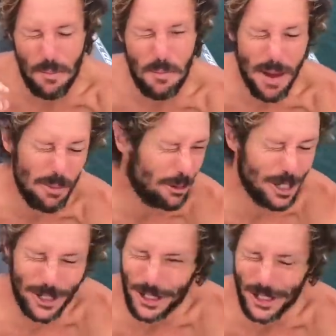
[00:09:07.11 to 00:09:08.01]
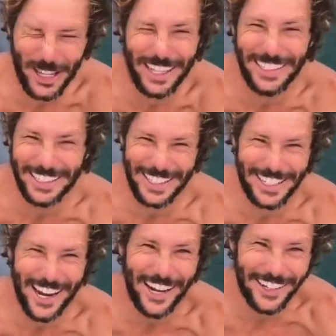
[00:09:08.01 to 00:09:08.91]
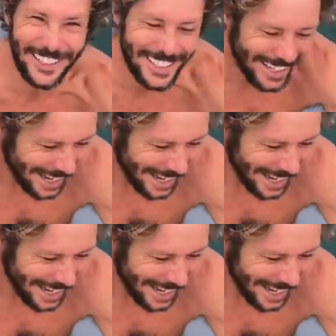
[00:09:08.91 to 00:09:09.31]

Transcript: memory, she's scaling the stairs.